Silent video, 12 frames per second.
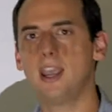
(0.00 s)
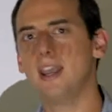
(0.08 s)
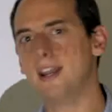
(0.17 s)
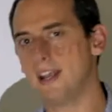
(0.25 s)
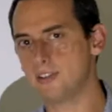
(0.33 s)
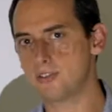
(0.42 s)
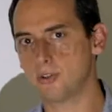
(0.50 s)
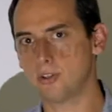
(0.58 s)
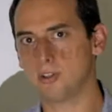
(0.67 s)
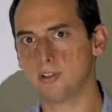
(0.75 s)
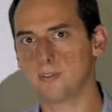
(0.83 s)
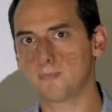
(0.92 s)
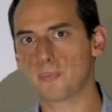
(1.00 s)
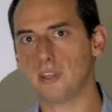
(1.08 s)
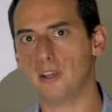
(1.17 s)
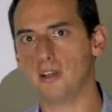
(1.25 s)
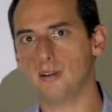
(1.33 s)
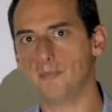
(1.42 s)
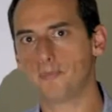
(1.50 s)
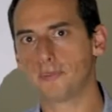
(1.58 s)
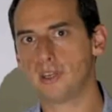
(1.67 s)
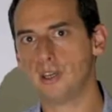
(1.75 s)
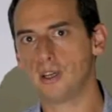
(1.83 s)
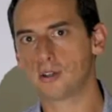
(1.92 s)
It has certain um,
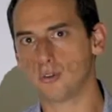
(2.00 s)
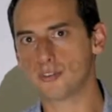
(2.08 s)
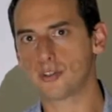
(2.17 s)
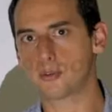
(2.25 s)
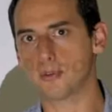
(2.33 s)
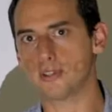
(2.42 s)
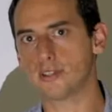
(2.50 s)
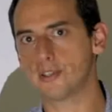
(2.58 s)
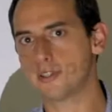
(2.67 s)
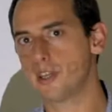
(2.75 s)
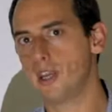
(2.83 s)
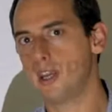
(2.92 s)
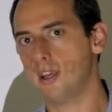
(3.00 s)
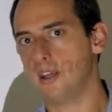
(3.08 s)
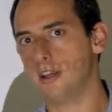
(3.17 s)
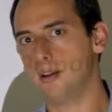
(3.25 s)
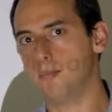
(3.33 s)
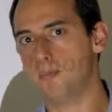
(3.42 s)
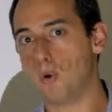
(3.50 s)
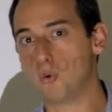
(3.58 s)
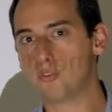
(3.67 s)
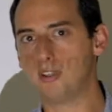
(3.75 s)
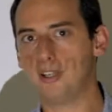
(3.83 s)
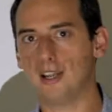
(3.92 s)
consequences uh,
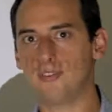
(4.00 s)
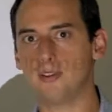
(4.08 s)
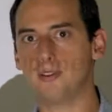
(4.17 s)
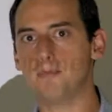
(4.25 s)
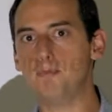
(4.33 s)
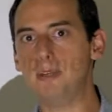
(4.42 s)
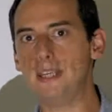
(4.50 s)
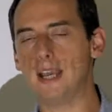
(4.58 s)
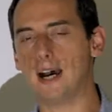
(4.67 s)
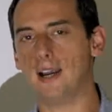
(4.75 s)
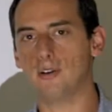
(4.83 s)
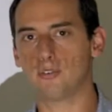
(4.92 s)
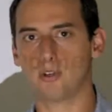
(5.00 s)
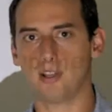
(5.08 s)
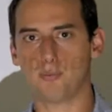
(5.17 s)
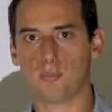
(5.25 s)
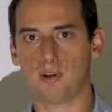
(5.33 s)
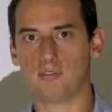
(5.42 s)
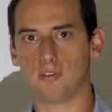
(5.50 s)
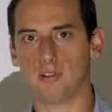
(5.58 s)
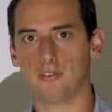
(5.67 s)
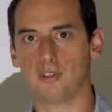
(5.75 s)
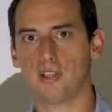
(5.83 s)
mostly that the B ions are less prevalent.